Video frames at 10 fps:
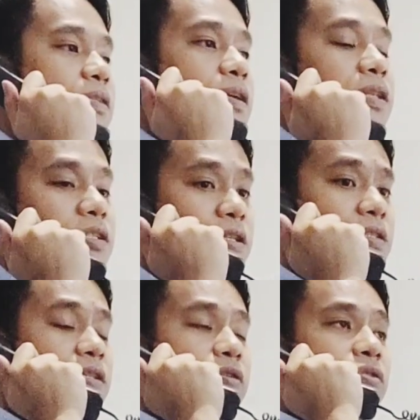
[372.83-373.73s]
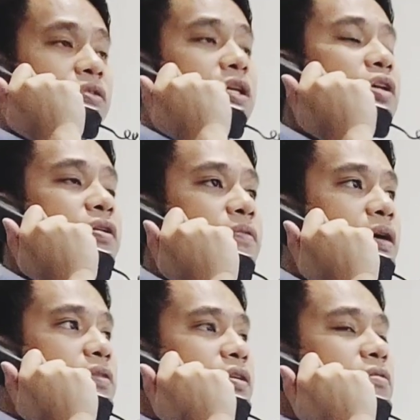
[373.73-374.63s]
so that's good. You know
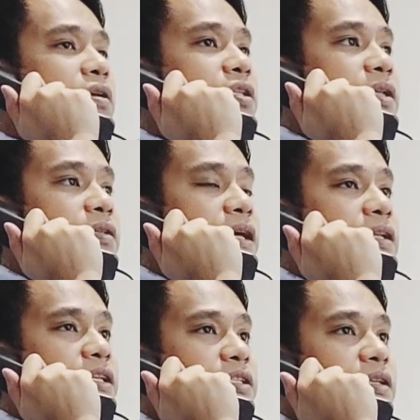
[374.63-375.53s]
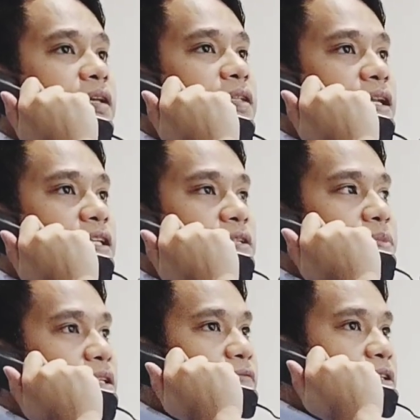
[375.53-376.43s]
what? They need to
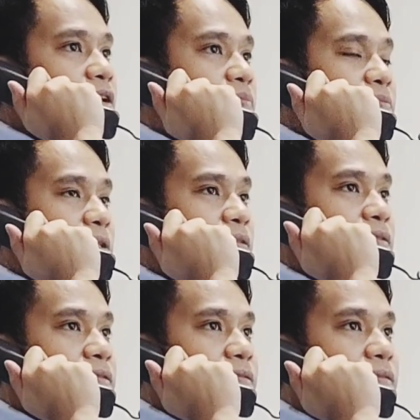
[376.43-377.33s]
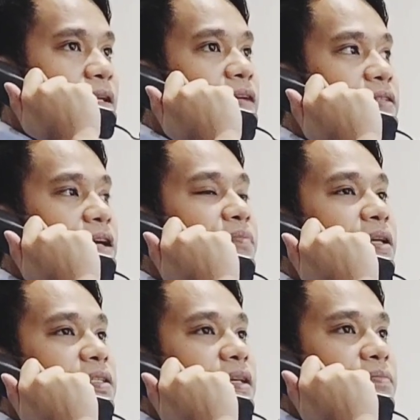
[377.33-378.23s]
be given compliments. Okay, because that
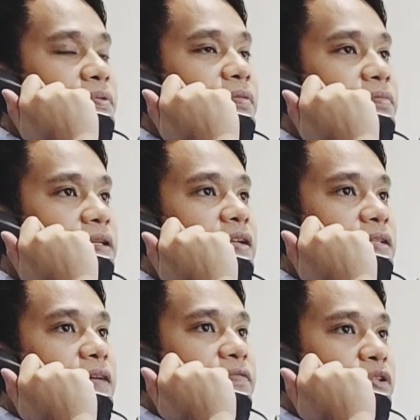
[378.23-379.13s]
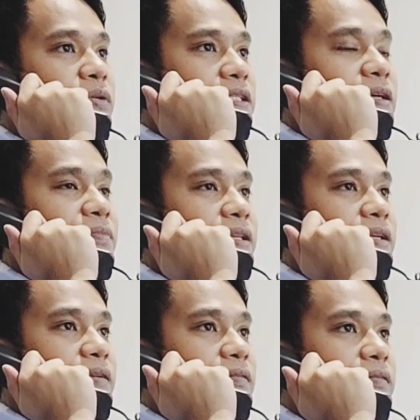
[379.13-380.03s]
means that probably, you know, they're doing
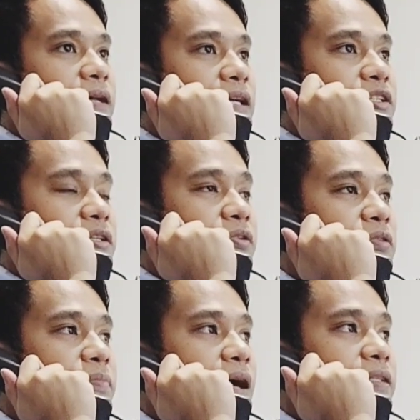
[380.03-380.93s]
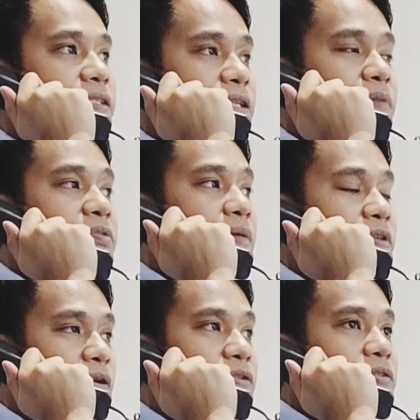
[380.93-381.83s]
something actually good. But at the same
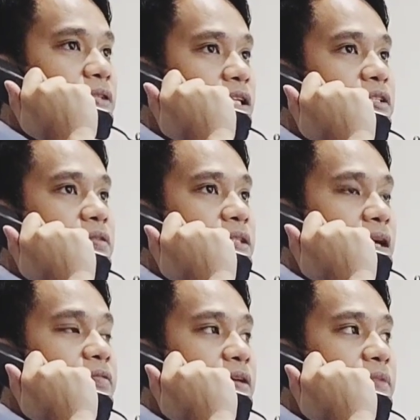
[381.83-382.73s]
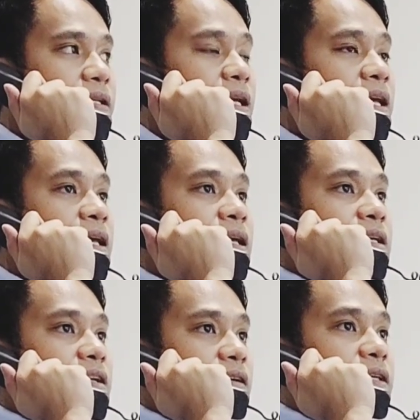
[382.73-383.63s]
time, you also need to tell them that,
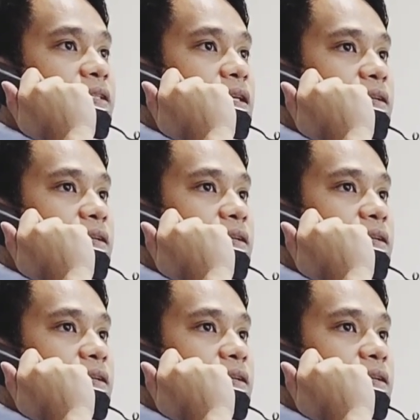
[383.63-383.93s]
you know,